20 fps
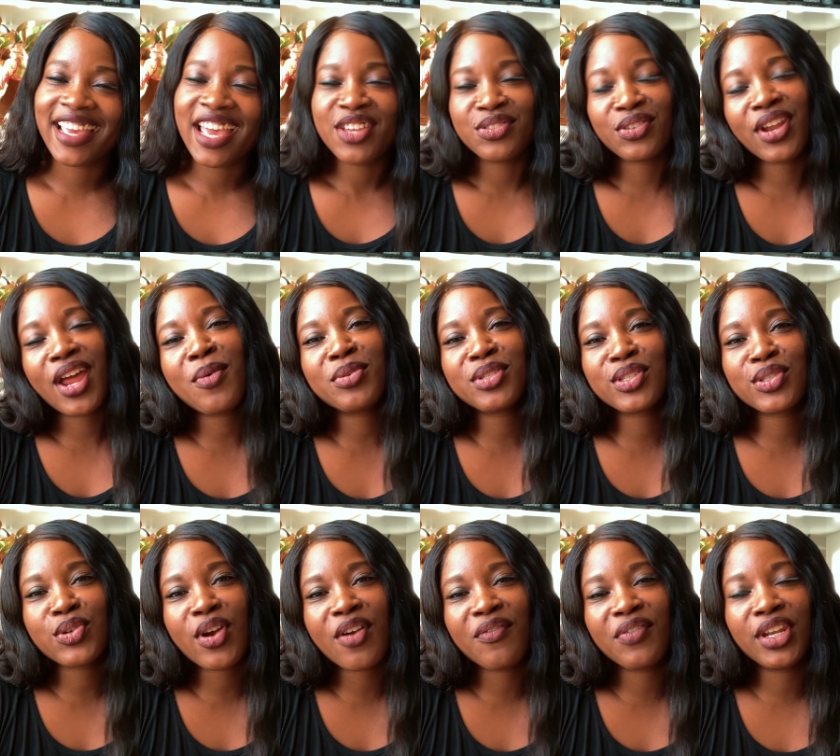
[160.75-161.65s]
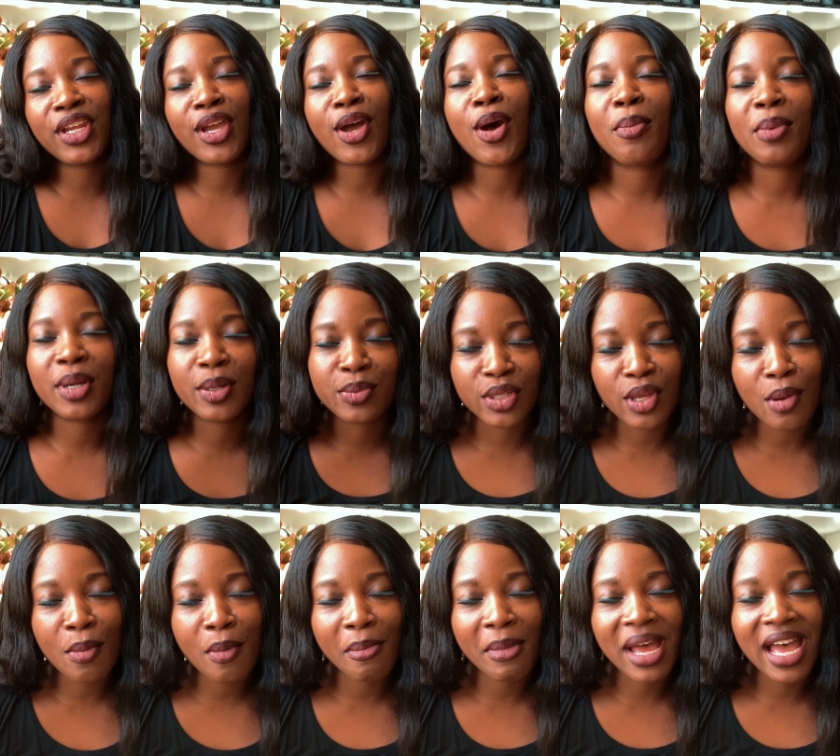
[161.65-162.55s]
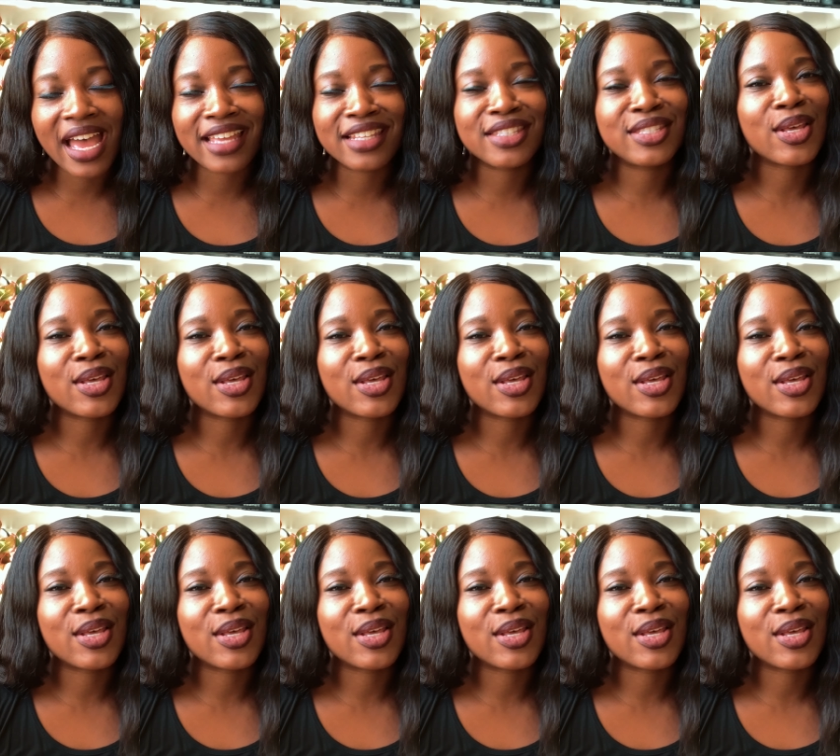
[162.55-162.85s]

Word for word: So that was a short video, but it was on my mind.